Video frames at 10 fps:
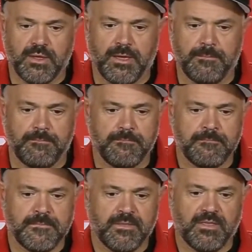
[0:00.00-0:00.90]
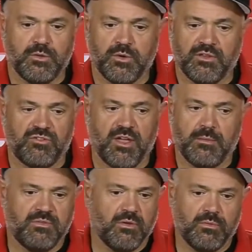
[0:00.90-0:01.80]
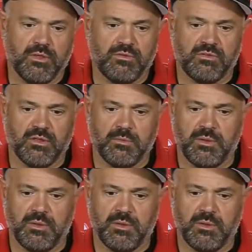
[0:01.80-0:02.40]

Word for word: Um, they do a nice job, so it's going to